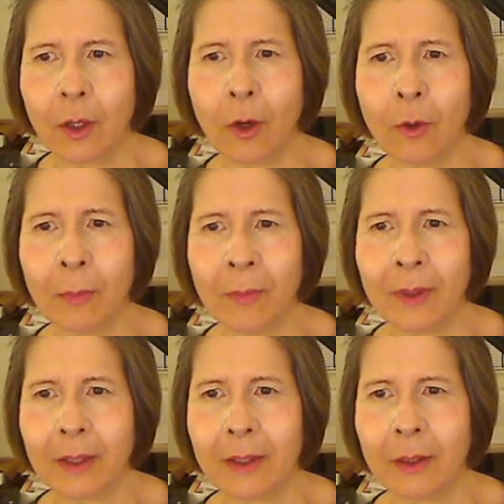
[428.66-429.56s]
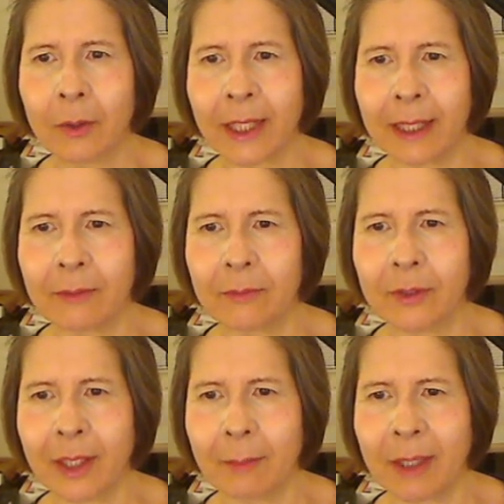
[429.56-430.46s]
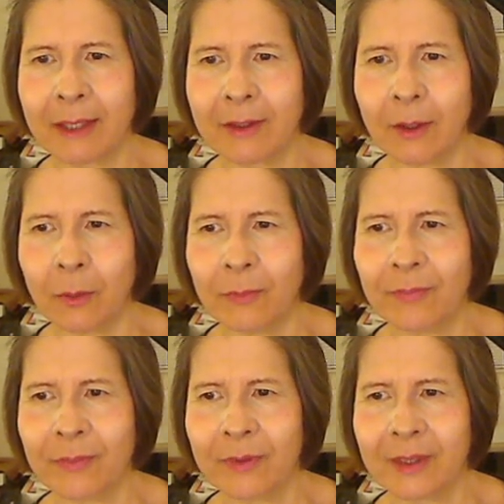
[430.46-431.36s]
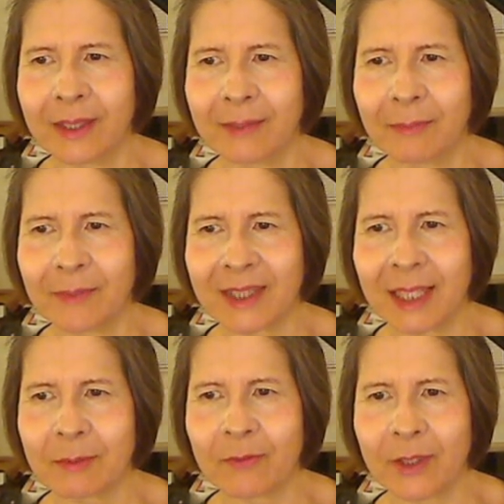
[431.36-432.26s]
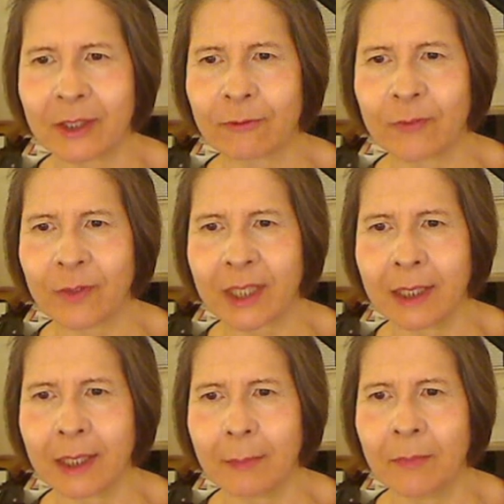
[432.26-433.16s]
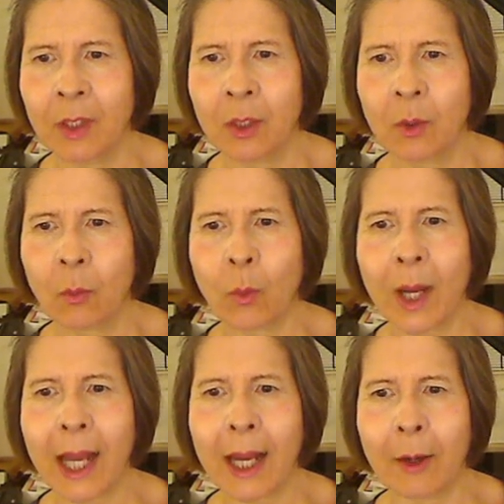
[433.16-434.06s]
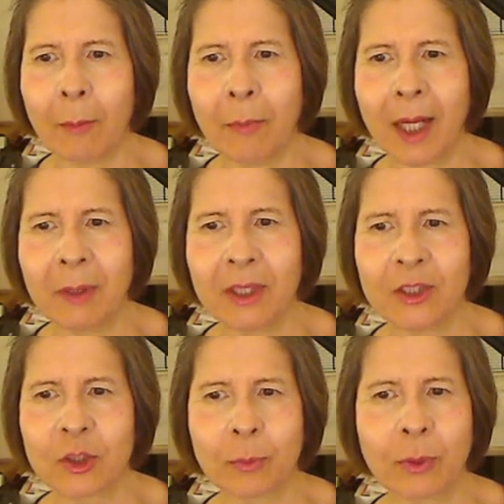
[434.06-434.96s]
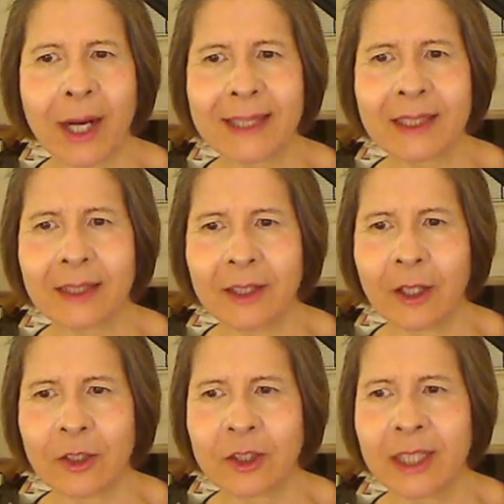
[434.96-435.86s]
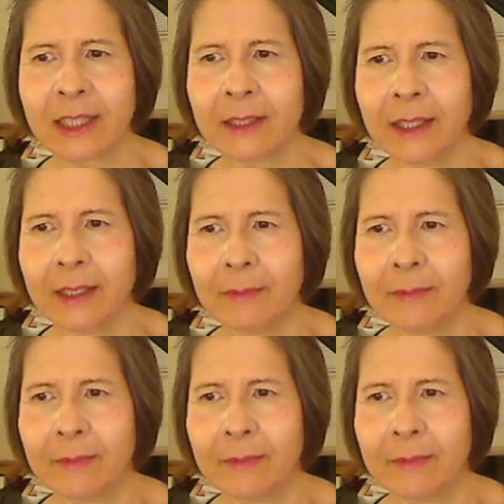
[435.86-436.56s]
Oh, okay, where am I? Oh, it keeps flicking up. Wow, Bubba is surprisingly articulate.